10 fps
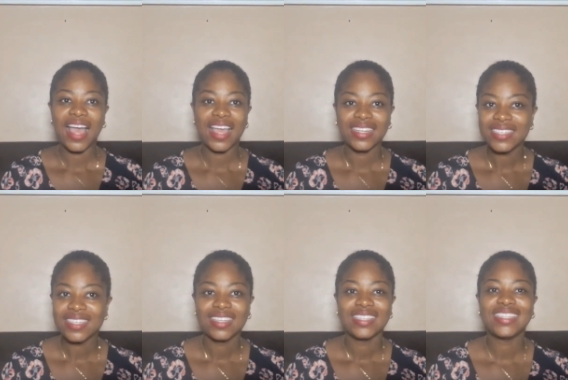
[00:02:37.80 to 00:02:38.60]

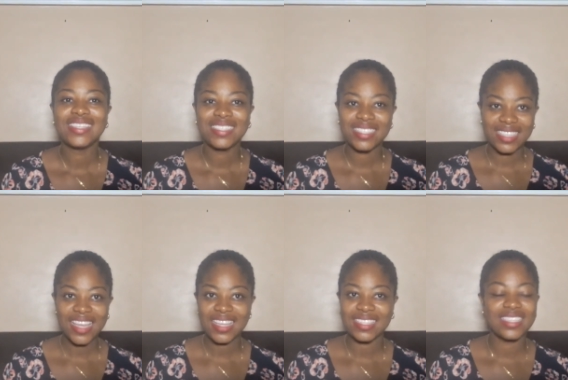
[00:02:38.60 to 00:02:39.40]
and the
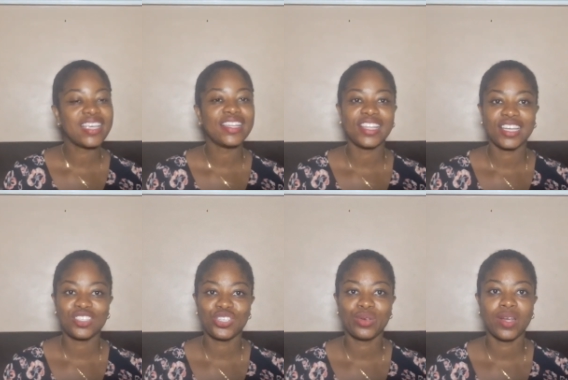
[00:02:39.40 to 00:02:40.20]
states in
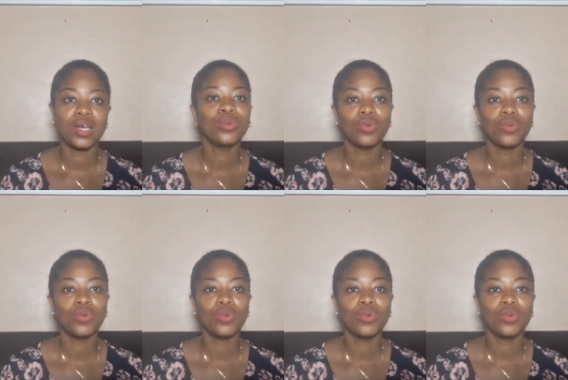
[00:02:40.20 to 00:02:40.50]
Nigeria